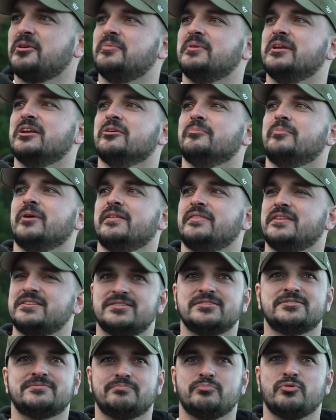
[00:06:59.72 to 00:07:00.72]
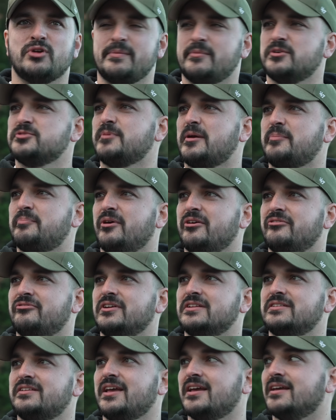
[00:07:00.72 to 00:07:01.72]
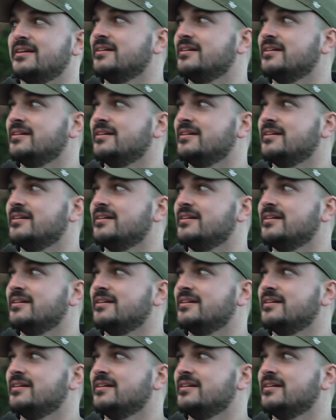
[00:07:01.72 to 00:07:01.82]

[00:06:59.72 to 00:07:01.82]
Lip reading: me here, Ben. This is pretty much my perfect day.